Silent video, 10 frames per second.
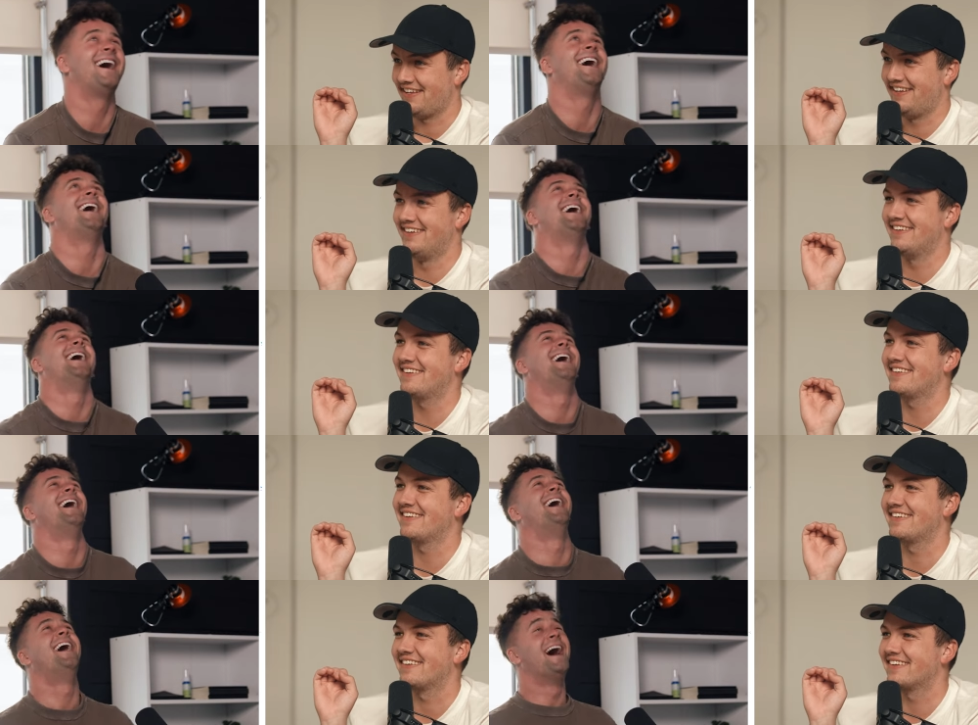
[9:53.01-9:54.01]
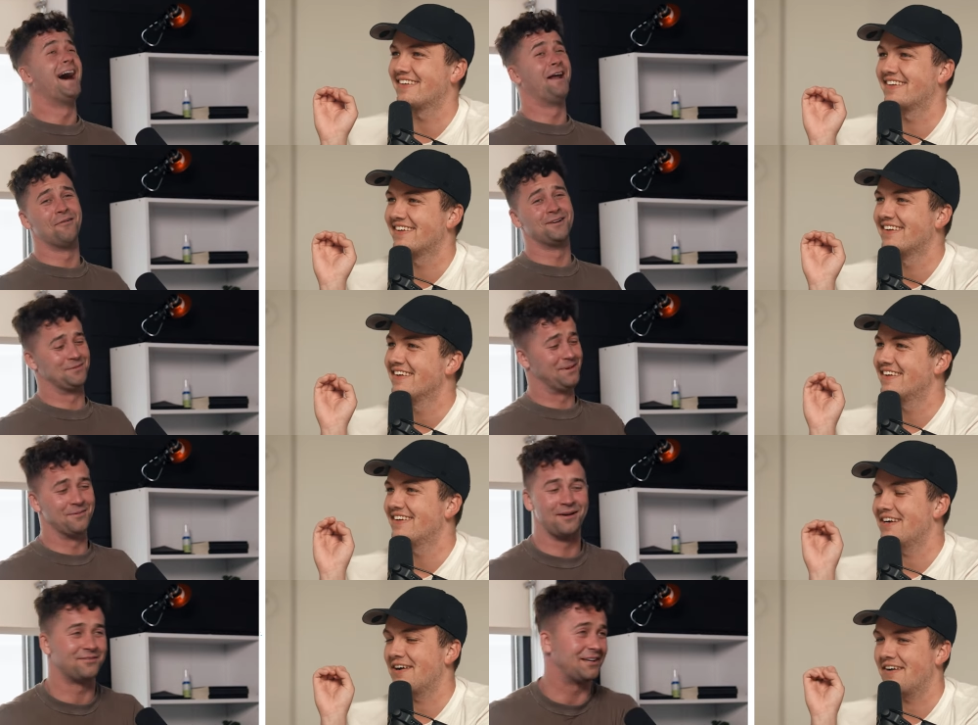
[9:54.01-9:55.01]
Speaker 1: I don't want you
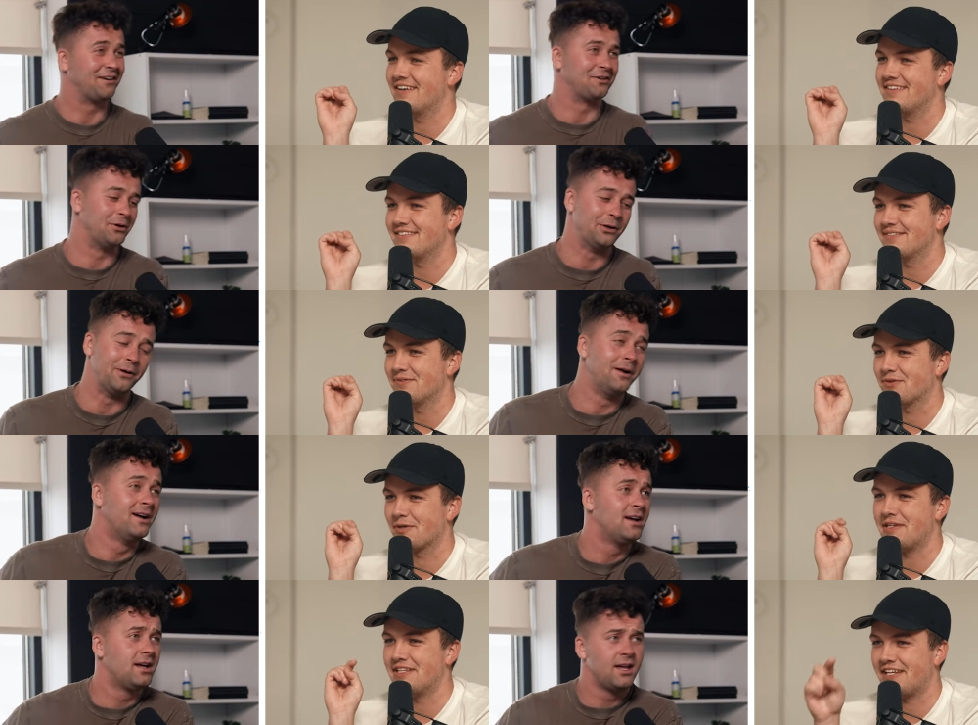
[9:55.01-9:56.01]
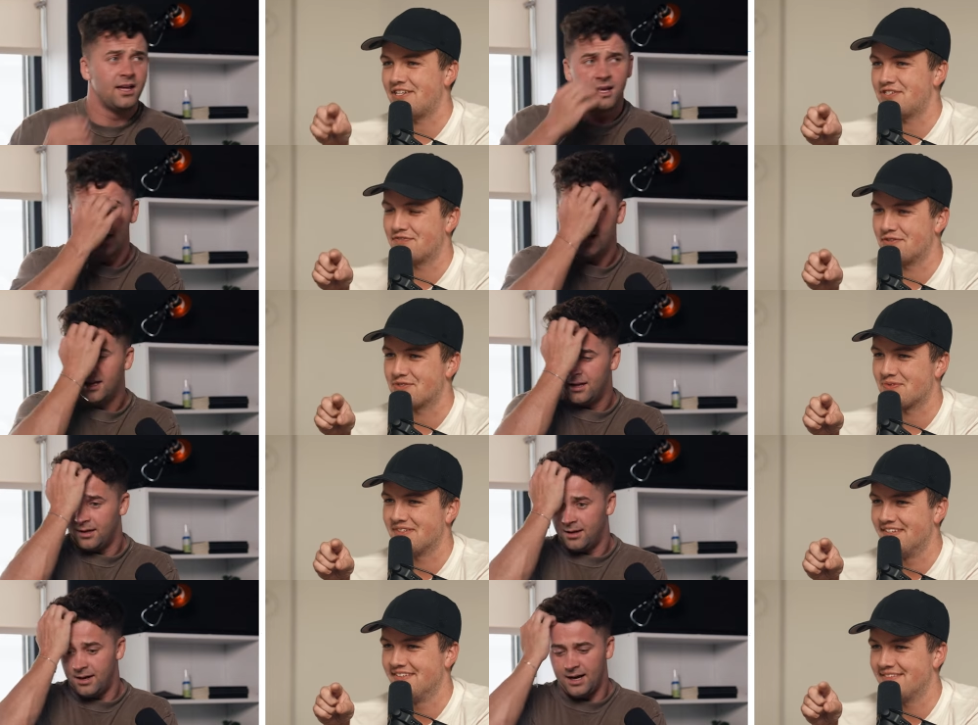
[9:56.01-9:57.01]
being my All photographer. Right.
Speaker 2: No, no, no. We're gonna be in the kitchen for this
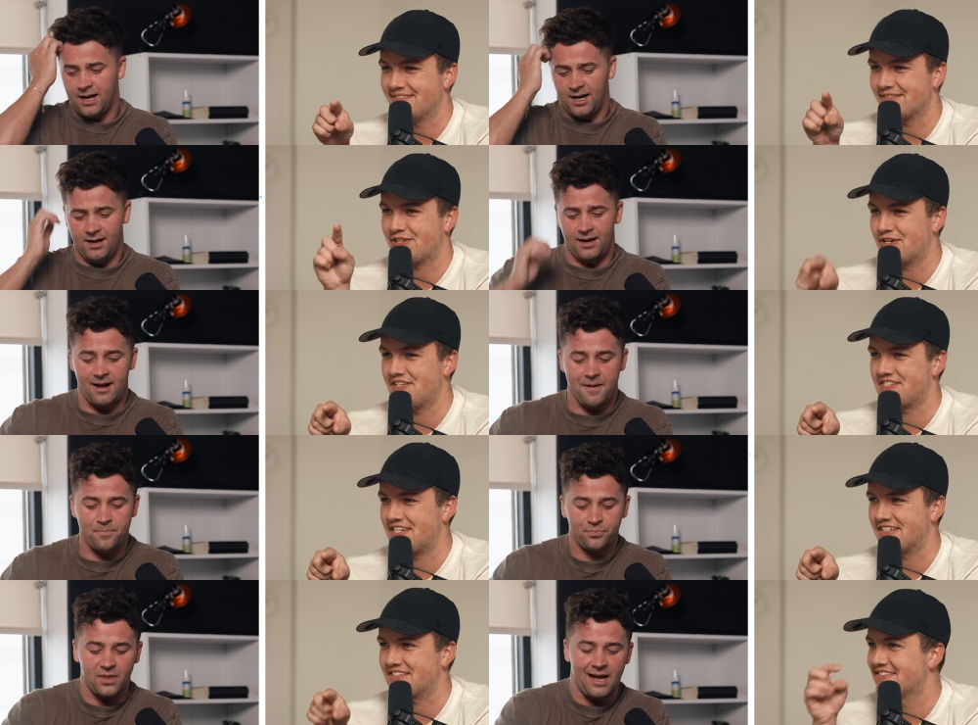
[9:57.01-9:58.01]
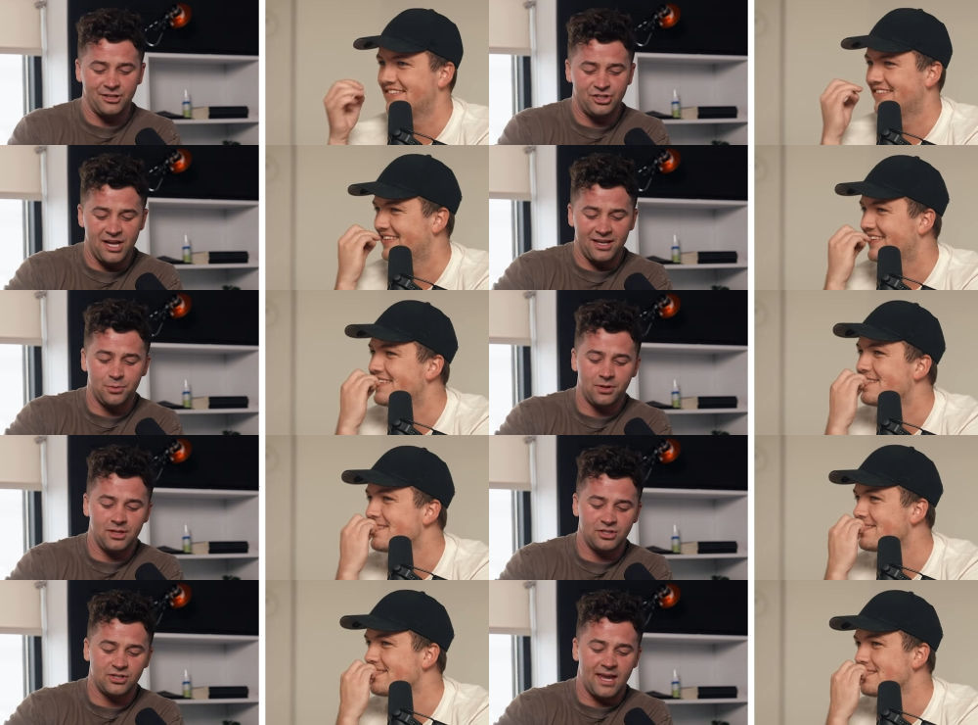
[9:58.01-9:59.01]
one. Uh, Cook these eggs. I
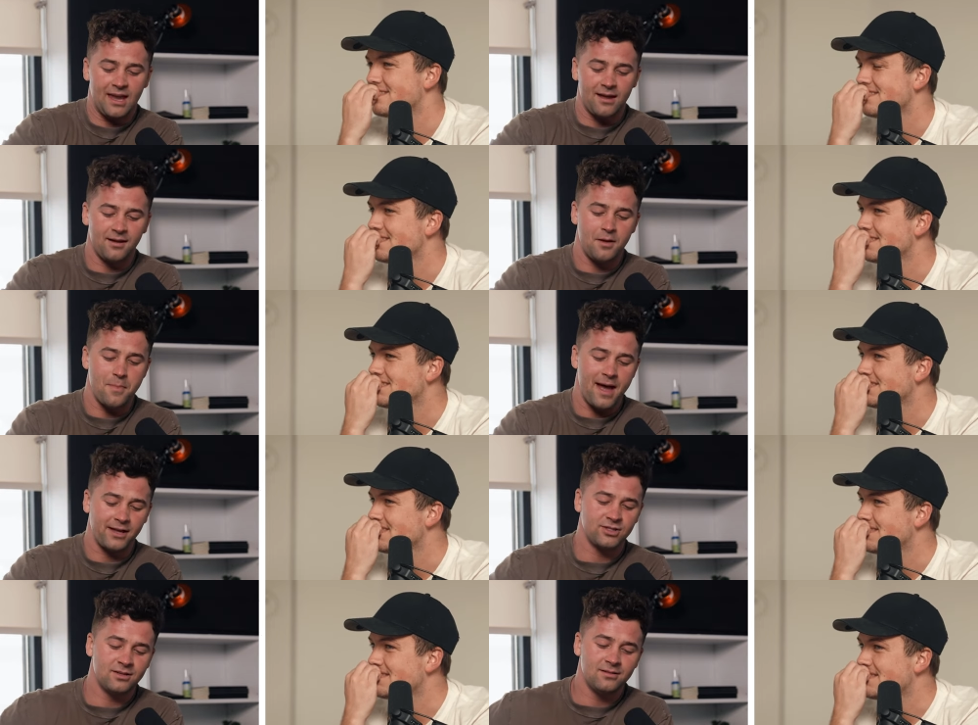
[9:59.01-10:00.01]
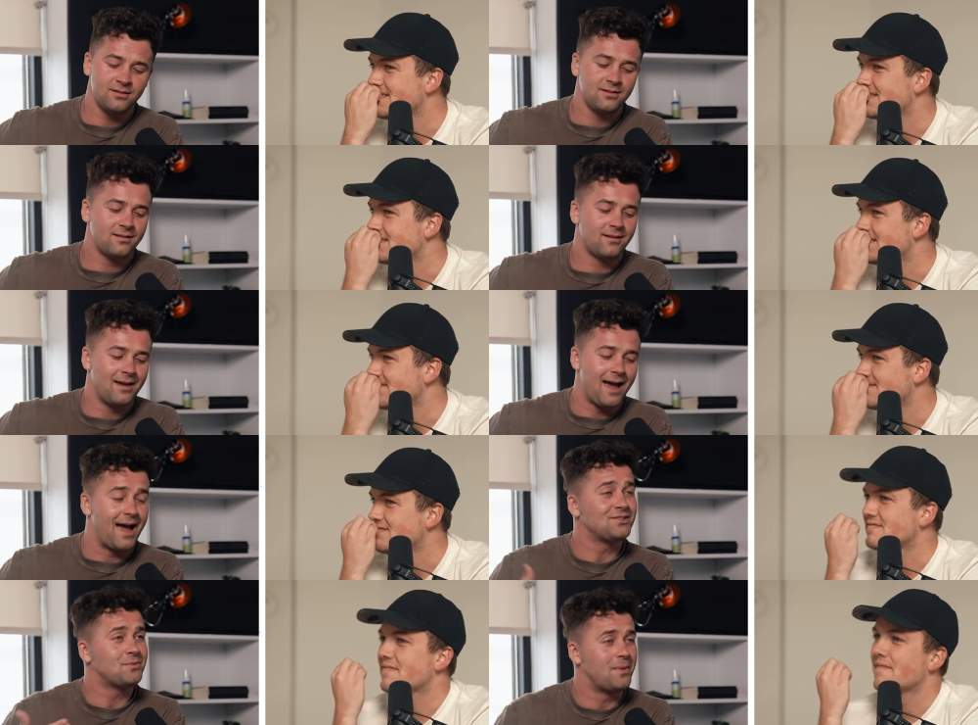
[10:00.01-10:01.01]
Speaker 1: genuinely just can't imagine as a